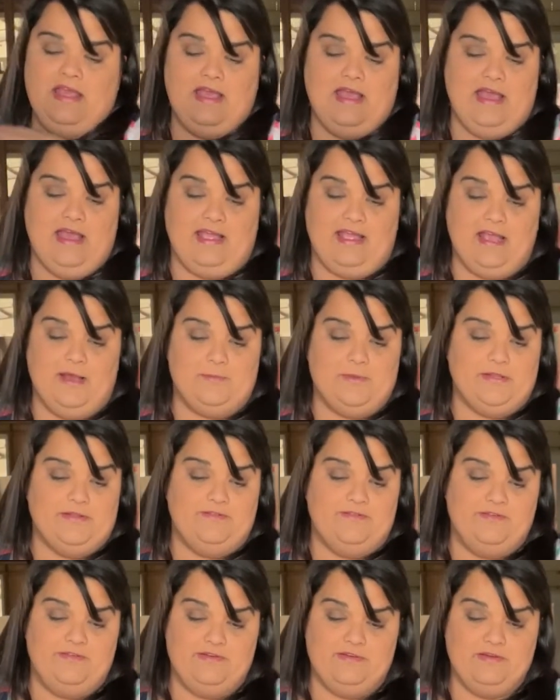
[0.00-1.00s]
a couple
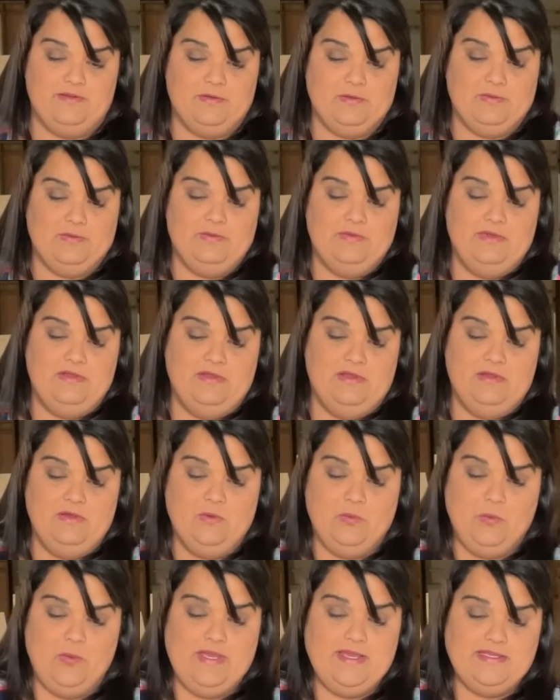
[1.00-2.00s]
of
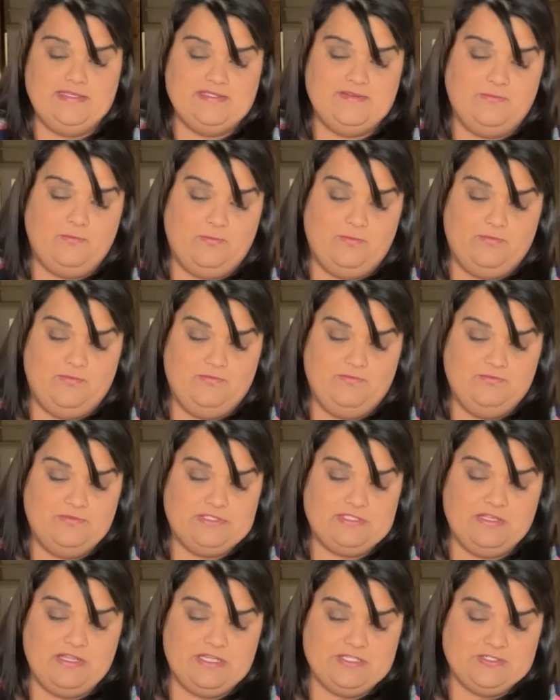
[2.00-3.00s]
weeks of
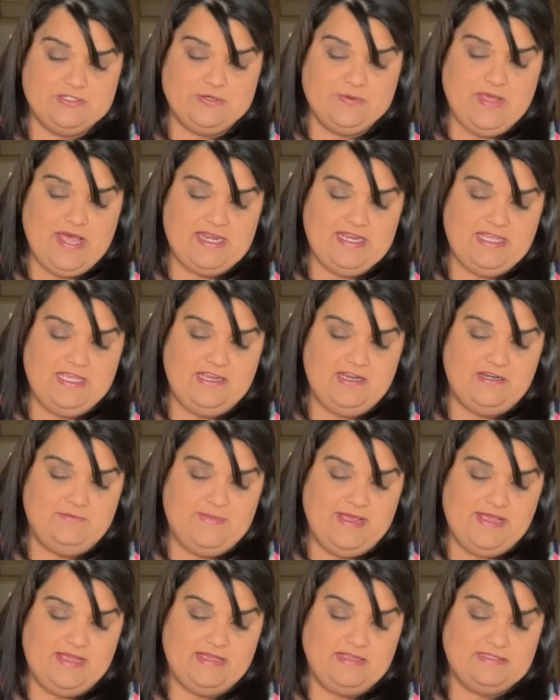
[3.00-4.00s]
cilantro out of here,
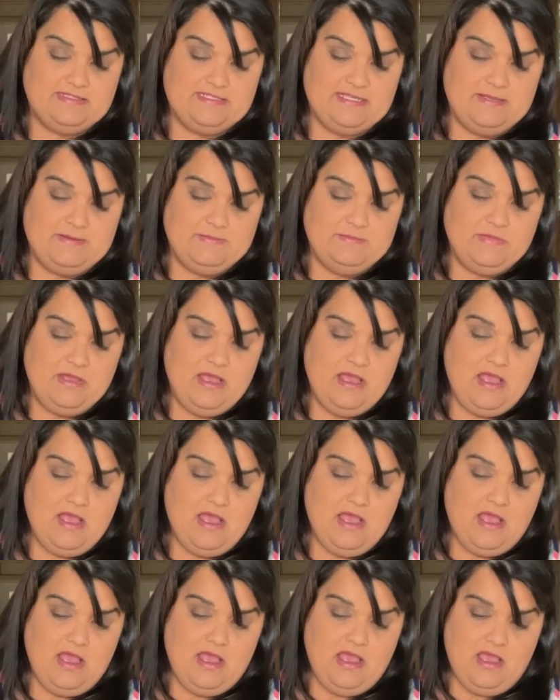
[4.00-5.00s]
make some
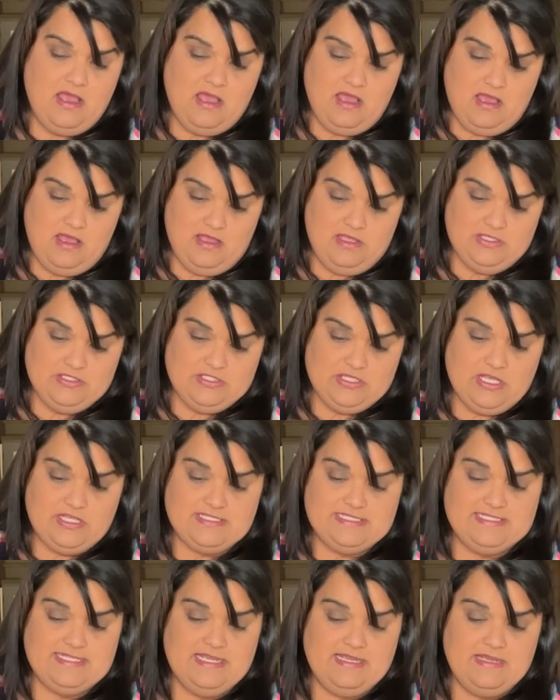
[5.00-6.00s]

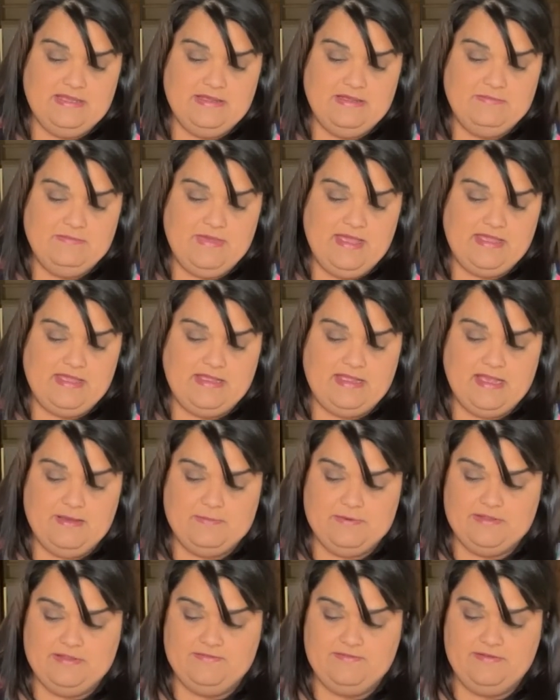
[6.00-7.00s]
salsa, make a
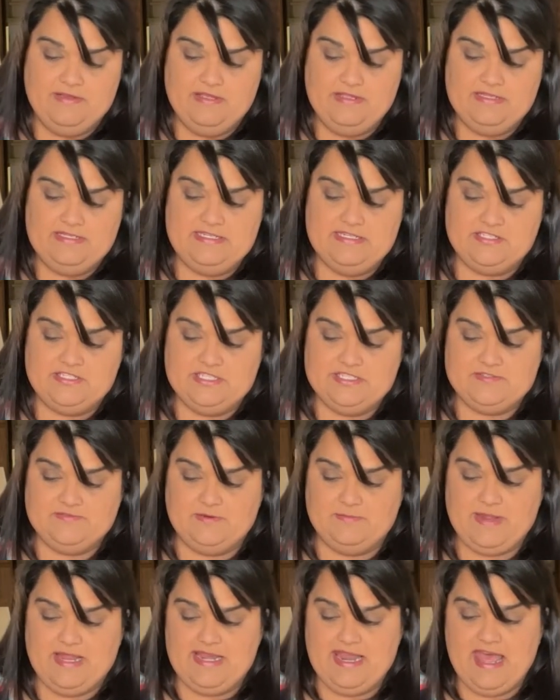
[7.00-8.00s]
couple of dishes for
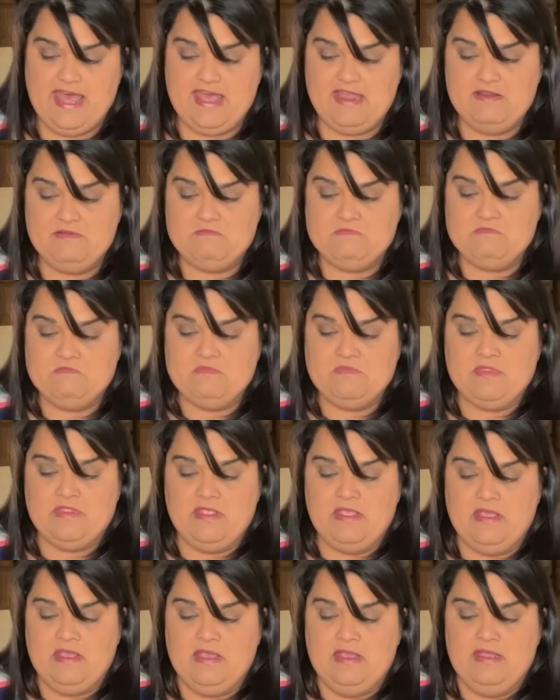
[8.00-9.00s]
my dad,
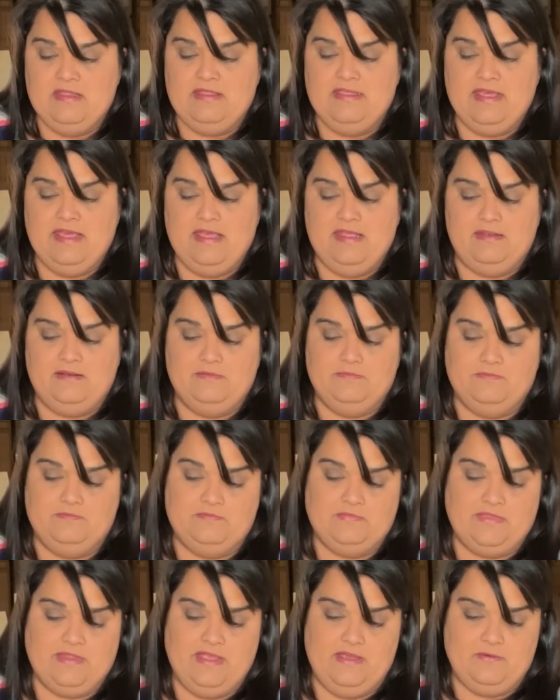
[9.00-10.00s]
then
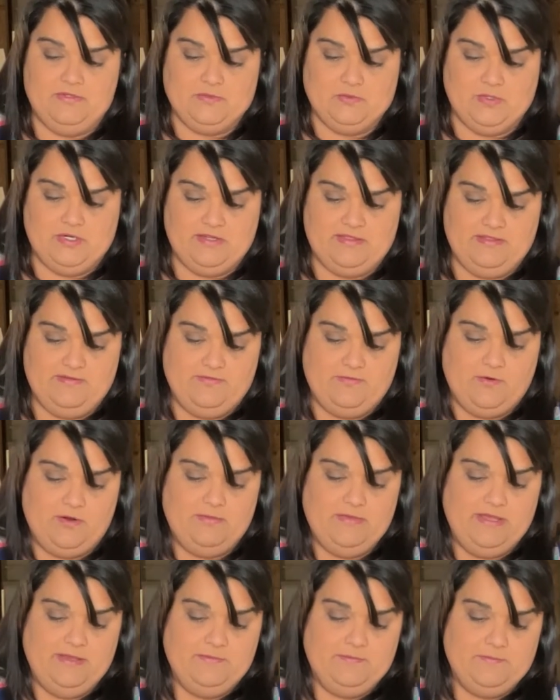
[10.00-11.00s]
it was worth it for
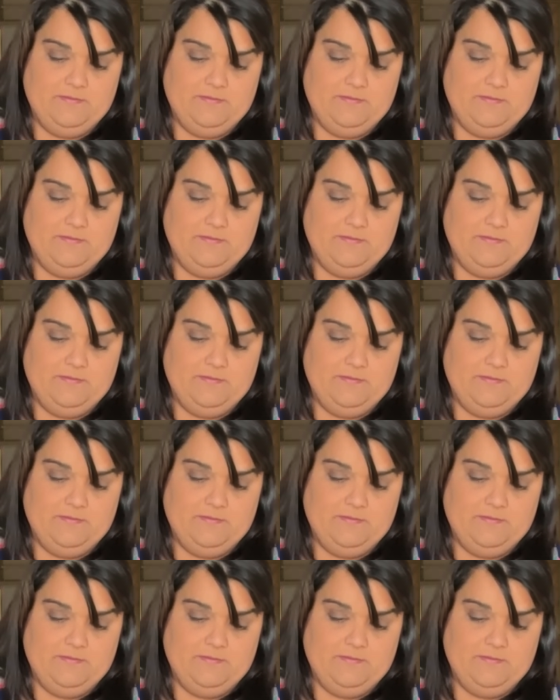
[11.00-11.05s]
me.